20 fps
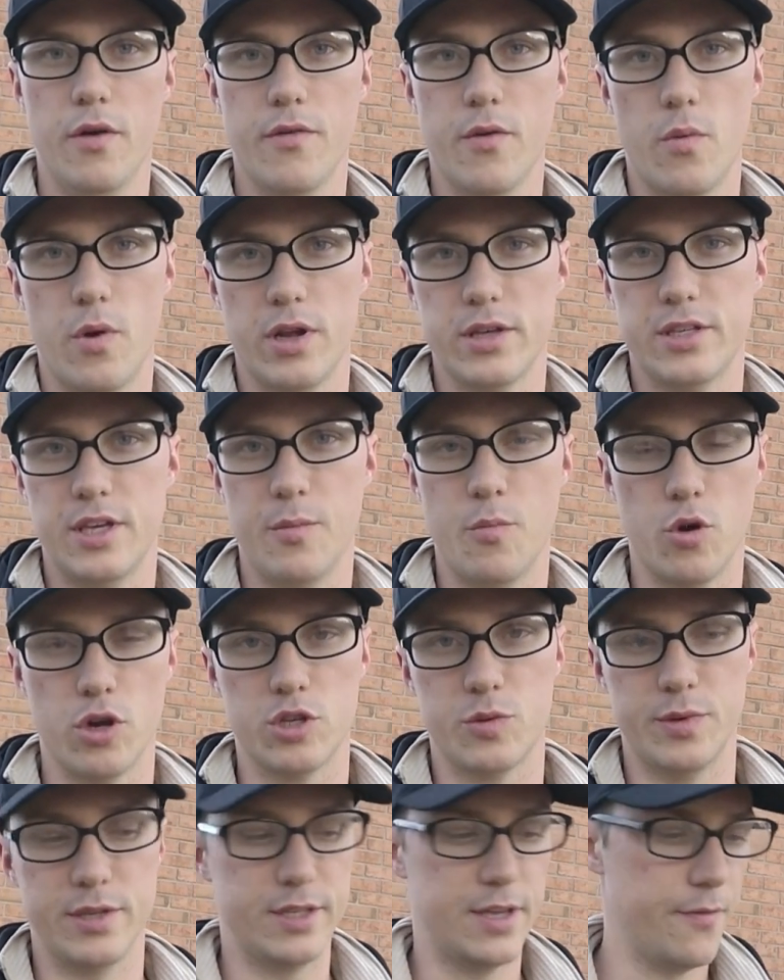if you want to see more
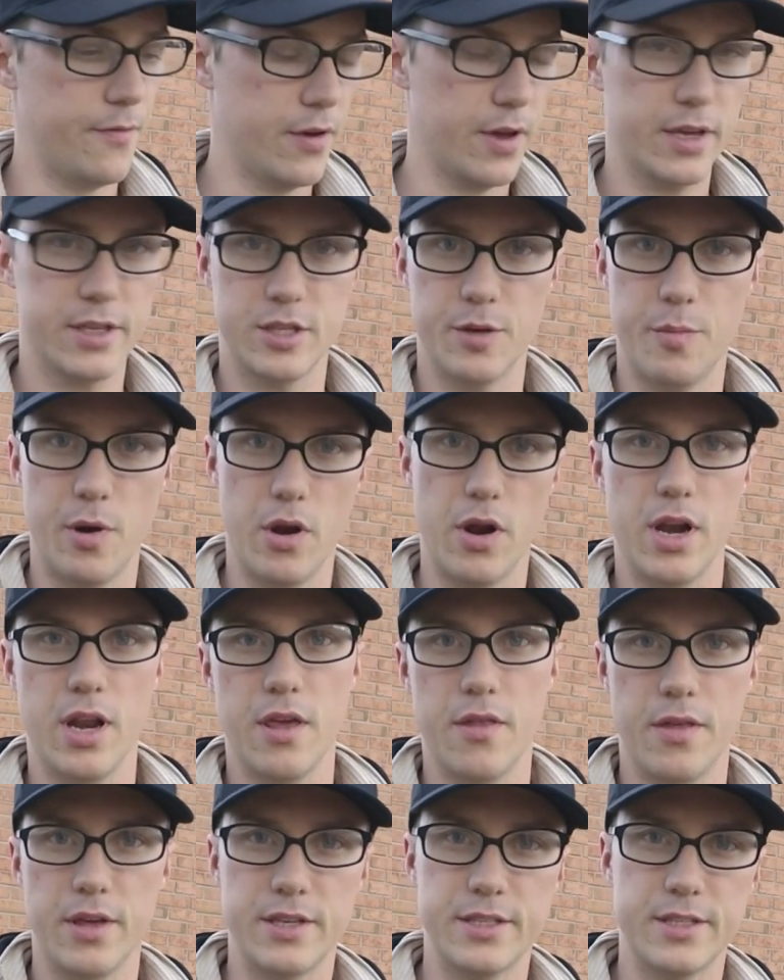specifics about
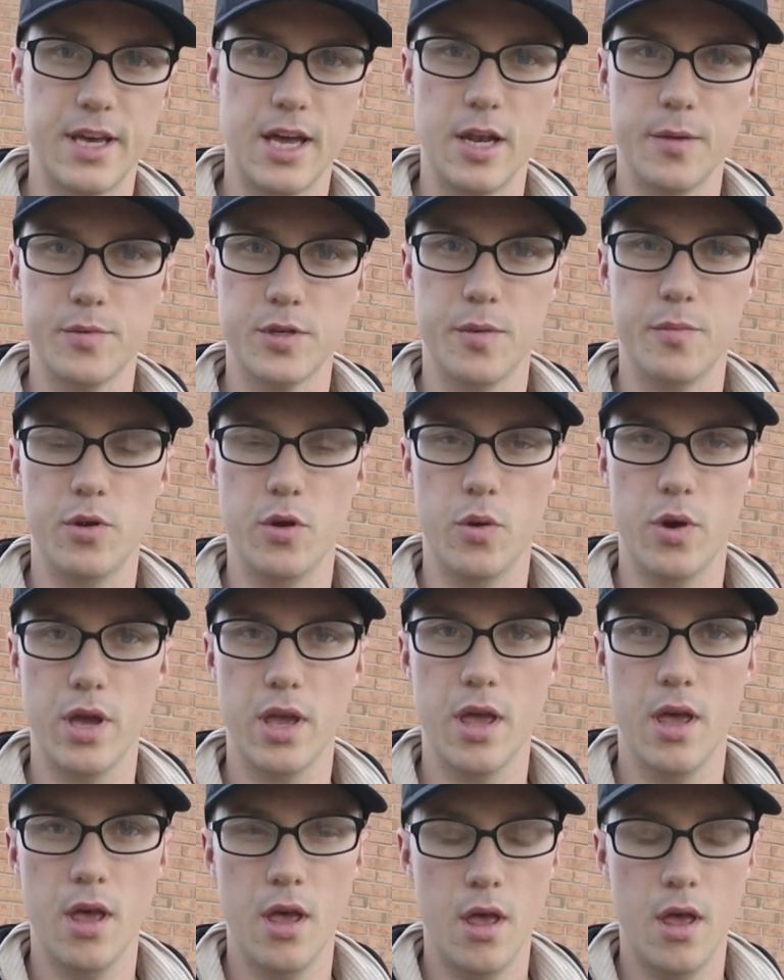any of these setups I'm doing.